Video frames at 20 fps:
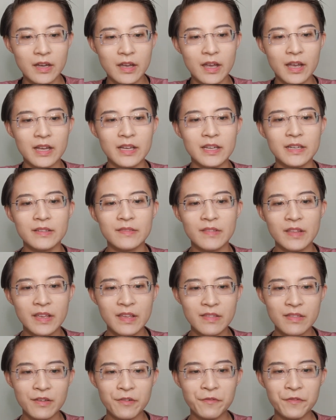And
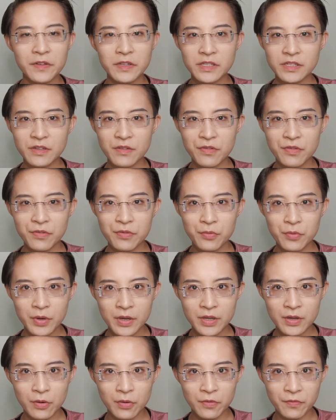in the first
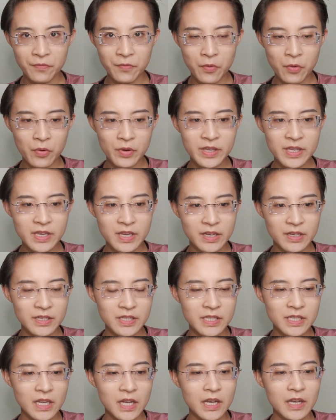3 or 4
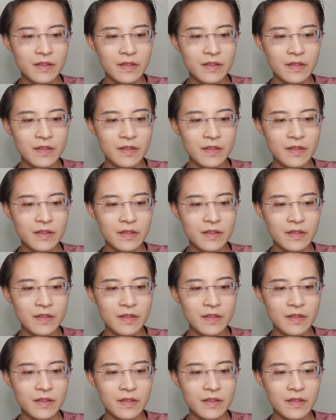years,